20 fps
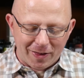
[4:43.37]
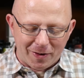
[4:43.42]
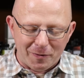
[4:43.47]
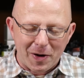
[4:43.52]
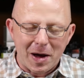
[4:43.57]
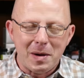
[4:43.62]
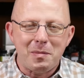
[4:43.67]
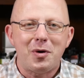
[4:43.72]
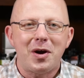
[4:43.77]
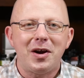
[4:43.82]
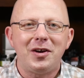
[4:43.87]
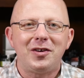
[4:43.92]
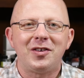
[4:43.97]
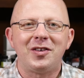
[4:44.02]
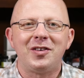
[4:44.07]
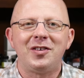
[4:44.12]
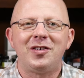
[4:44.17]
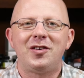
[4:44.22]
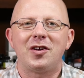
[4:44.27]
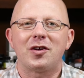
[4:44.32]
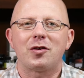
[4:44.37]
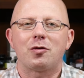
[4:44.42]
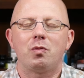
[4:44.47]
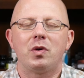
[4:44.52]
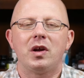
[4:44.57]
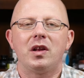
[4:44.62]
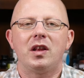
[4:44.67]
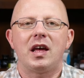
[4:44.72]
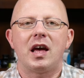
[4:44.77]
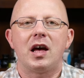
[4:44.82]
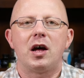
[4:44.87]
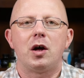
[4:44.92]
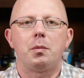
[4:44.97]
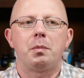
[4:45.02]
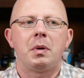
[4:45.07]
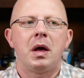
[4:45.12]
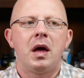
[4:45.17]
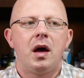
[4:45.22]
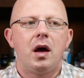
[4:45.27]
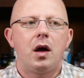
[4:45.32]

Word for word: the vibrations just really help